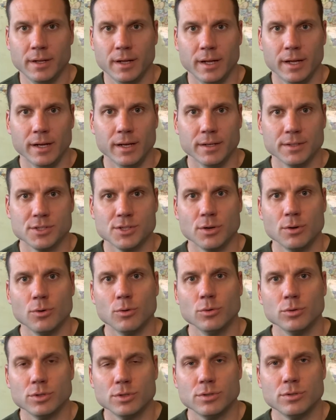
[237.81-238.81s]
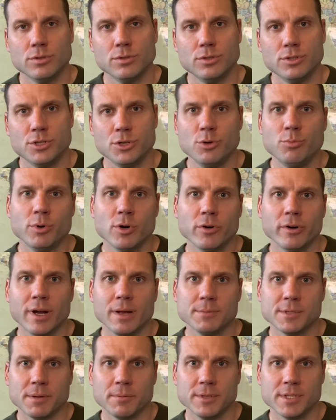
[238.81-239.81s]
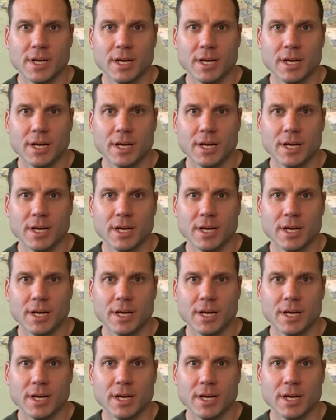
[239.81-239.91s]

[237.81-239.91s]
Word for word: Uh, so two programs I'm going to talk